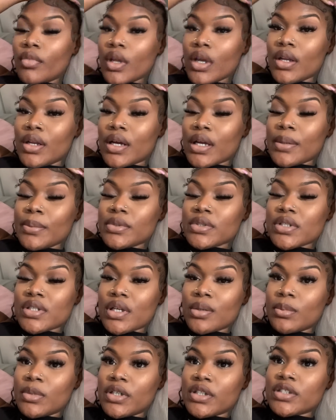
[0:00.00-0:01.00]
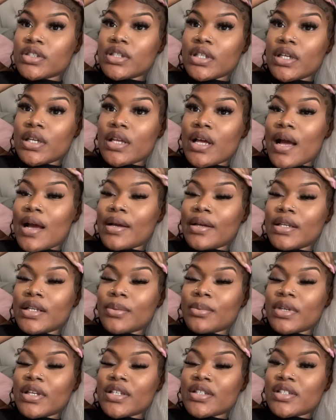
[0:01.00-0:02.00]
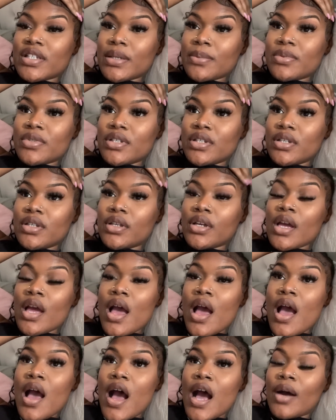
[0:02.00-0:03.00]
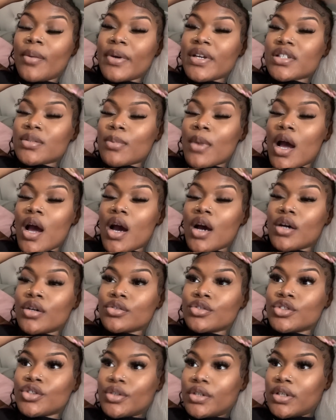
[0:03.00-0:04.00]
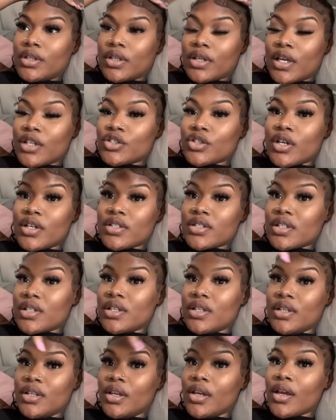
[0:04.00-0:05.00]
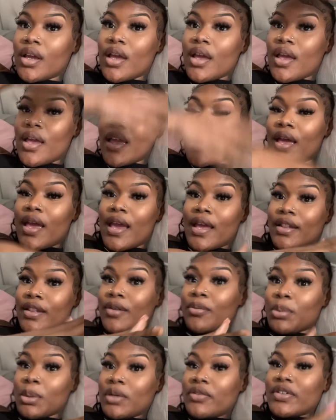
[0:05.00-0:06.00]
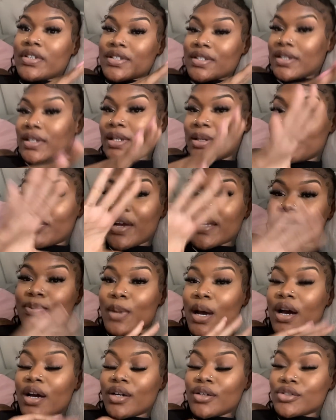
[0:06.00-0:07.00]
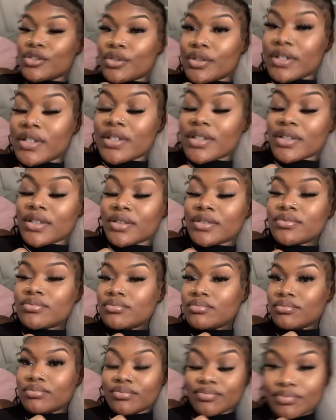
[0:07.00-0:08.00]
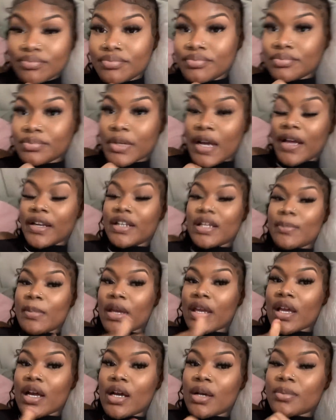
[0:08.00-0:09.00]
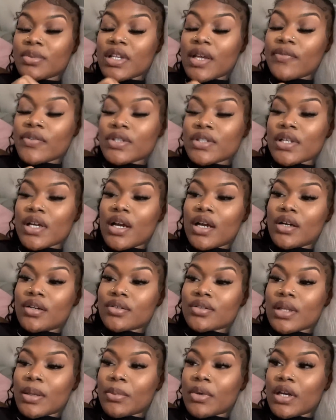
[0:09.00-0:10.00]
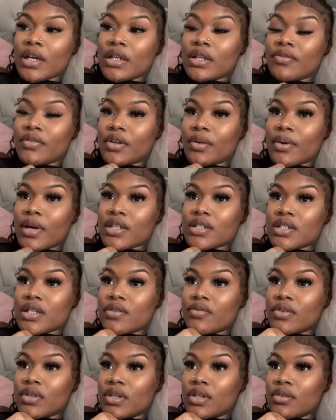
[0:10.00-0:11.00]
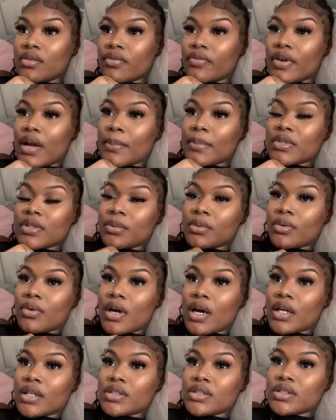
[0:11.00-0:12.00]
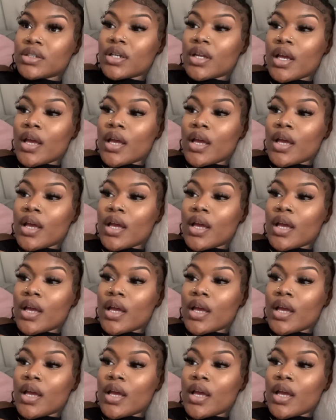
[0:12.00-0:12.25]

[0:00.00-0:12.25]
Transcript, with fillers: Like, it was just so much. Then I end up getting tipsy. I waste my whole drink, as y'all seen in the previous clip. Waste my whole drink. But I did make it home safe and sound. So I'm currently finna watch TV, find me something to watch.